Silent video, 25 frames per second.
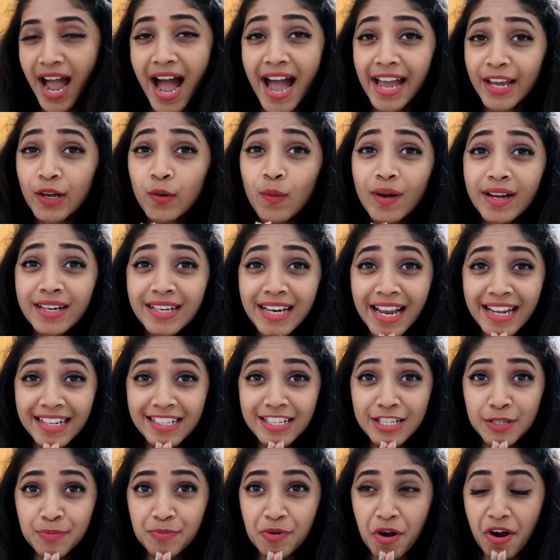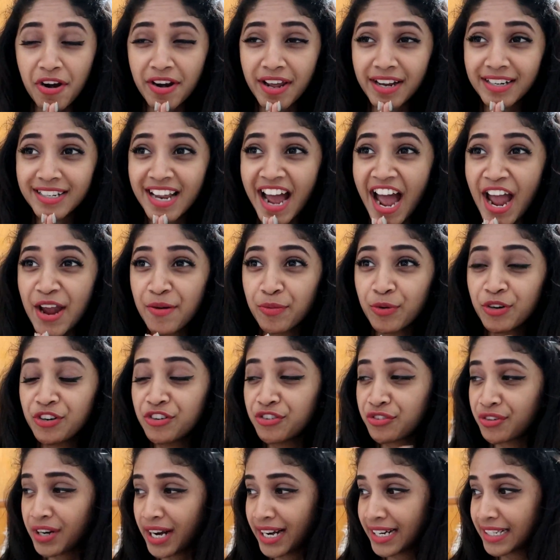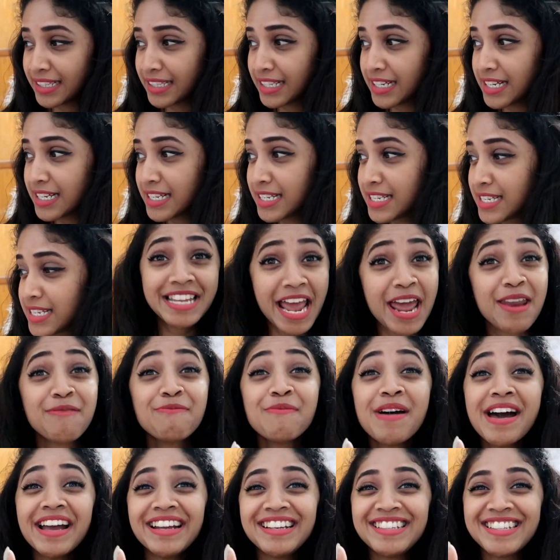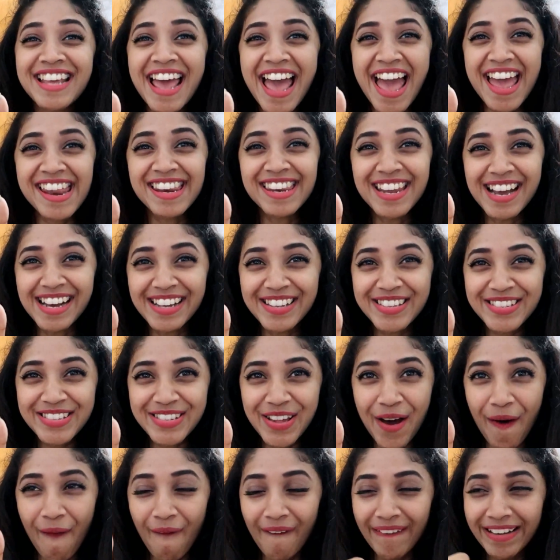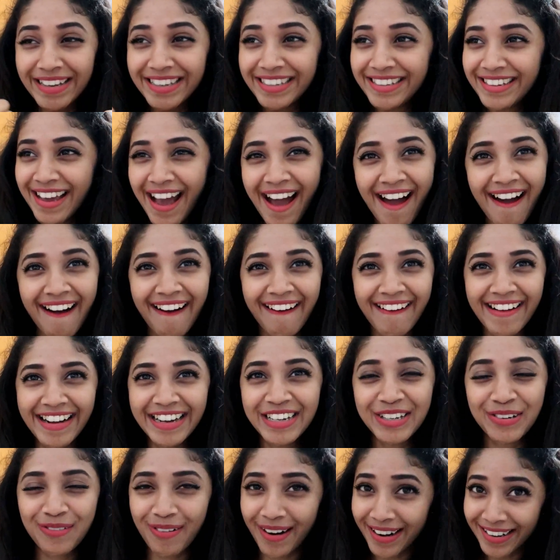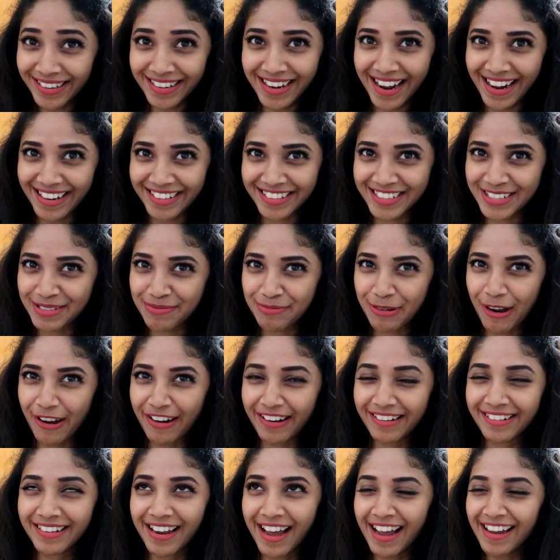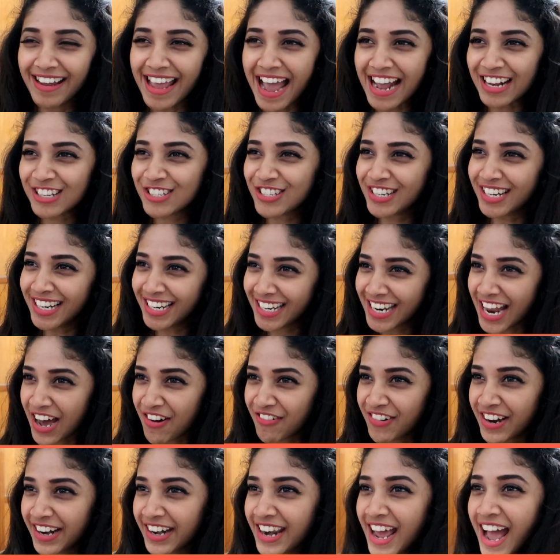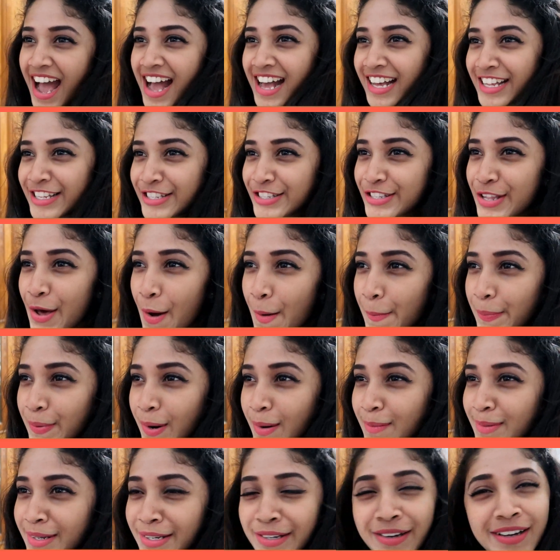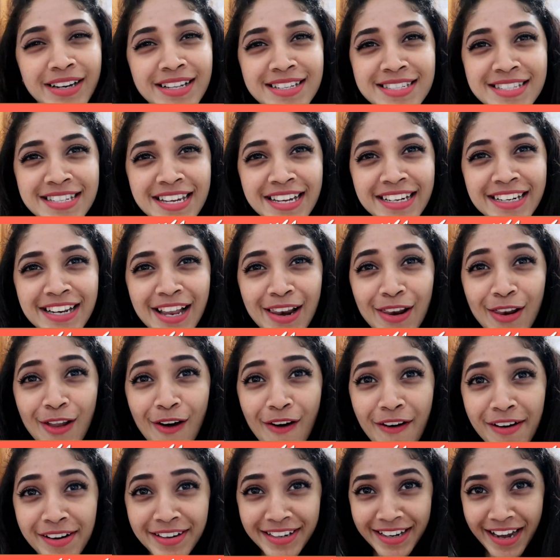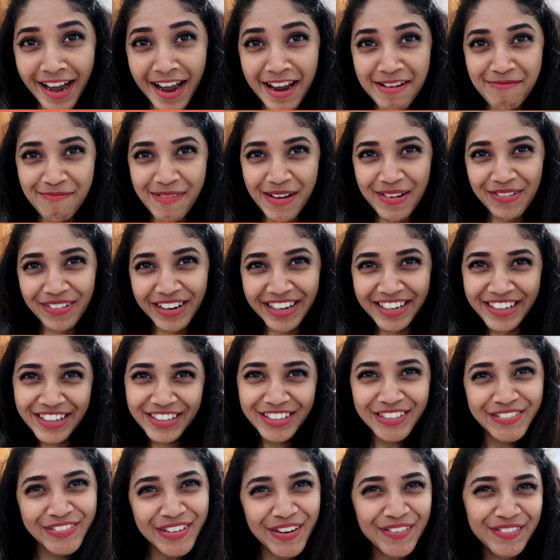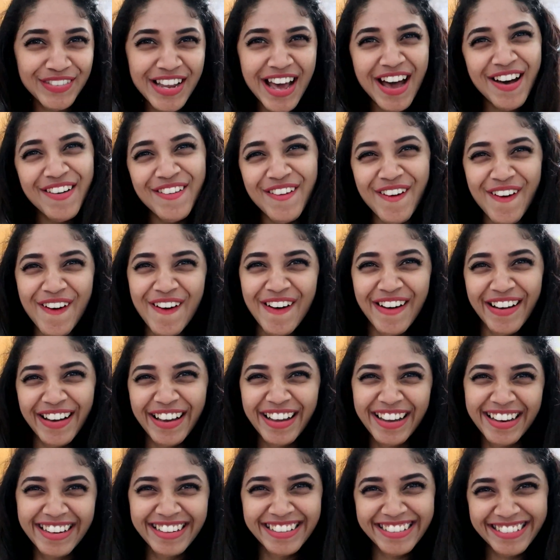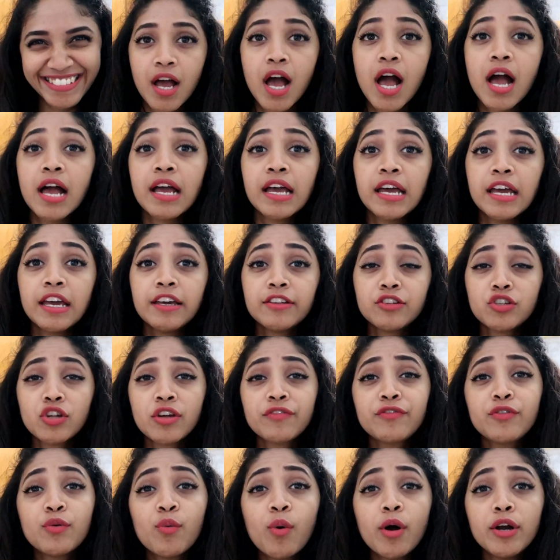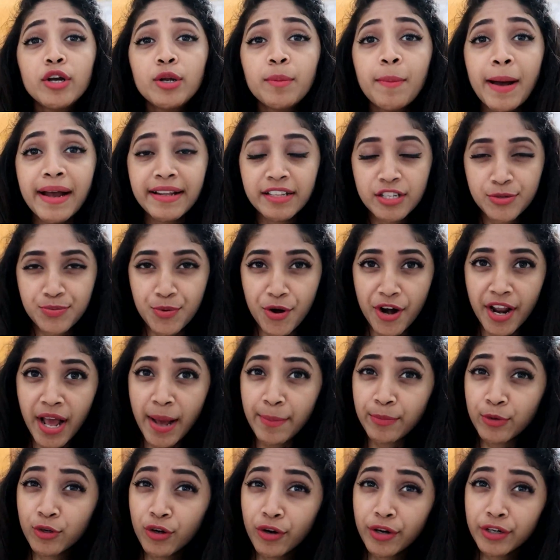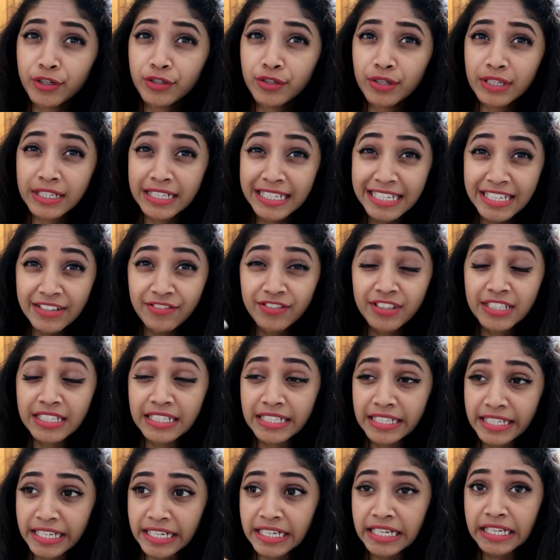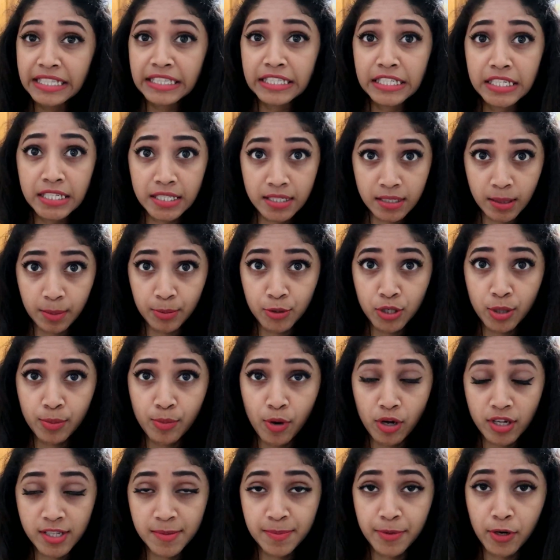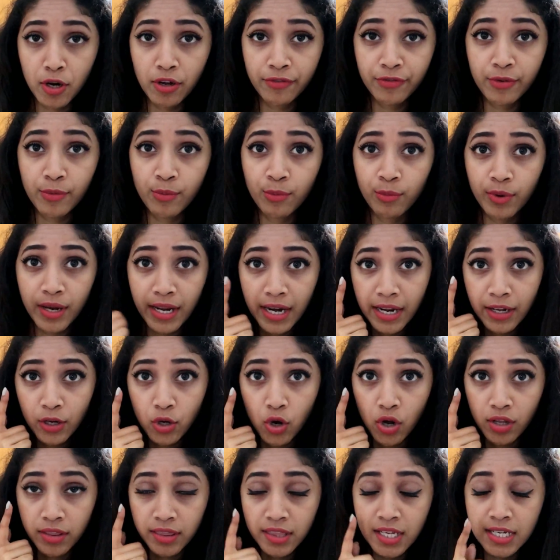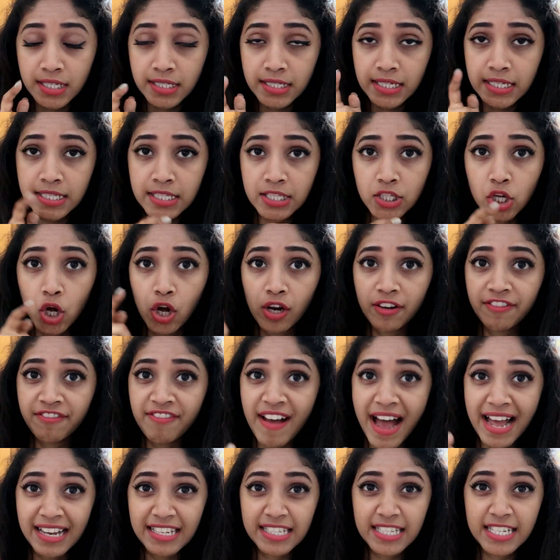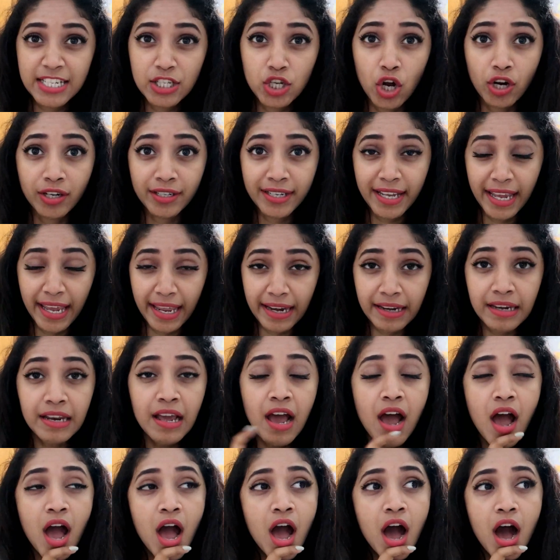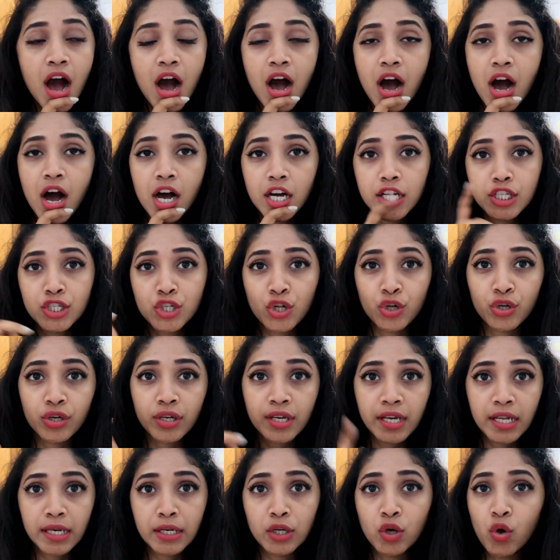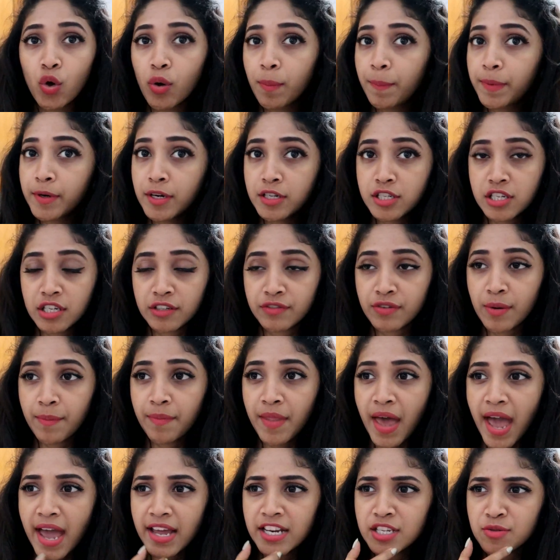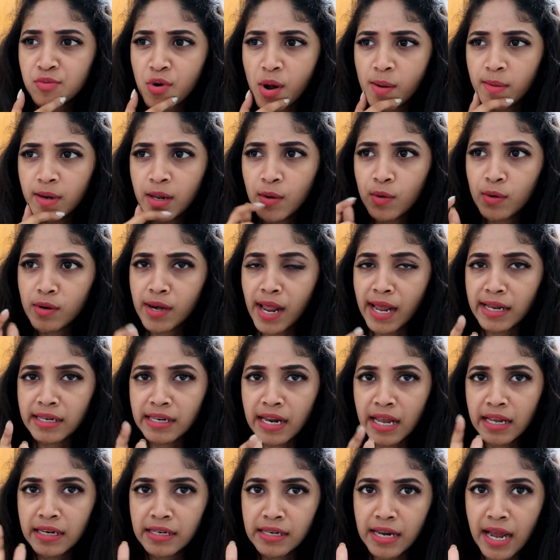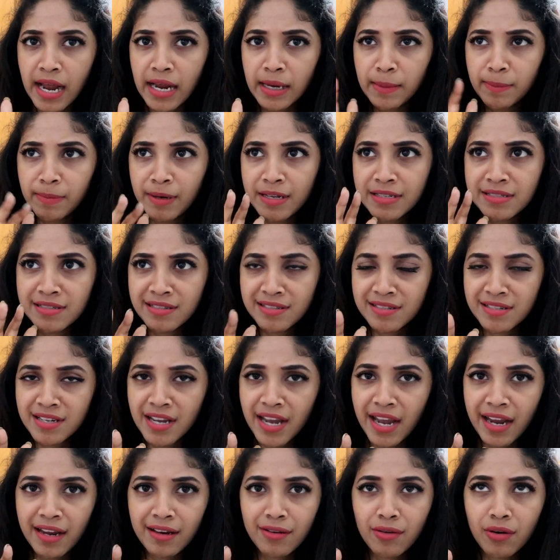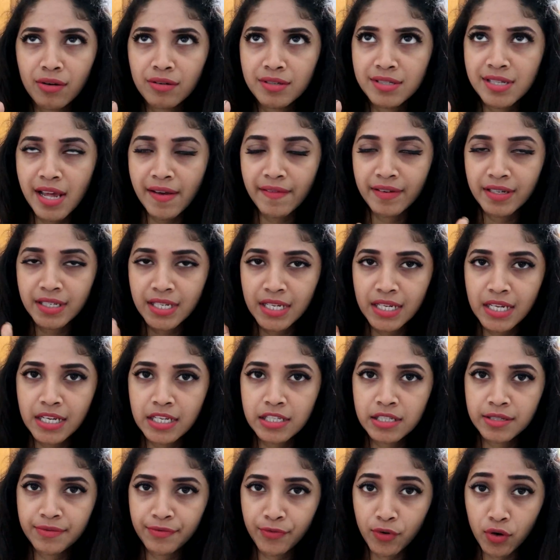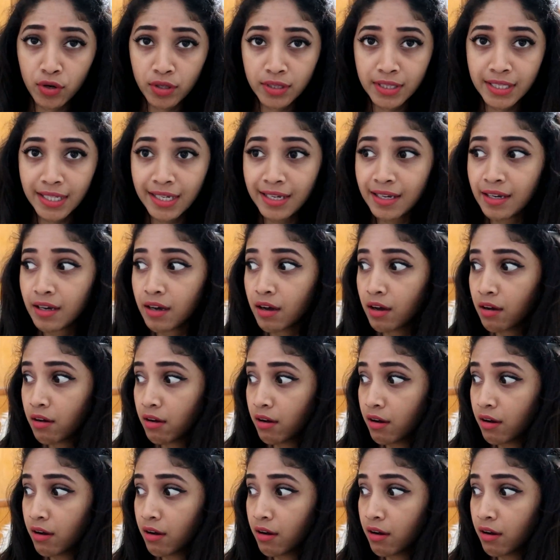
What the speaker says: I quite like this product. I would rate this 10 by 10. So yeah, I quite like this product. I actually love it. So probably you're gonna see it a lot in my videos from now on. So if you want to buy this product, I'm going to leave the link in the description box below from where I got this. It's called fancy.in. So you can go purchase from there. It's probably $9.99 plus 68 or 70 is for the